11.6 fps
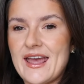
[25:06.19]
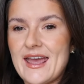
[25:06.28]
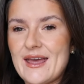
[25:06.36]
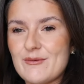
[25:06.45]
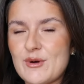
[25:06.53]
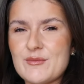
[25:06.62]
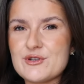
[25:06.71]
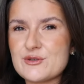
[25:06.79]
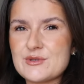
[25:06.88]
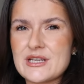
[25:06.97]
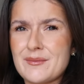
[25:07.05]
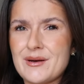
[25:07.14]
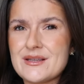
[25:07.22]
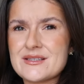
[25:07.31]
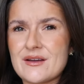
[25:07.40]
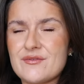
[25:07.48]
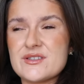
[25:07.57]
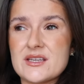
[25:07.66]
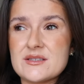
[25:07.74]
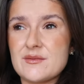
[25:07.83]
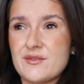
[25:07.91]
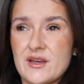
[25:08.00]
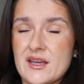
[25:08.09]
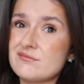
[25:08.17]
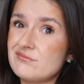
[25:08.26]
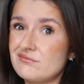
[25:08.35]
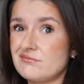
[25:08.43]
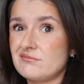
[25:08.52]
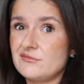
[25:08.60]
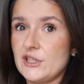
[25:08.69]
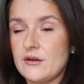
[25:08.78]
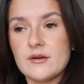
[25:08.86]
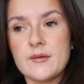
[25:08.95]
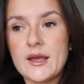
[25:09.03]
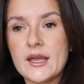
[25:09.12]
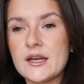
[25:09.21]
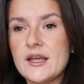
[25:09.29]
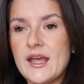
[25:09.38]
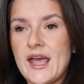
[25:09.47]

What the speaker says: Women should be celebrated every day, to be fair. Do you know what I mean?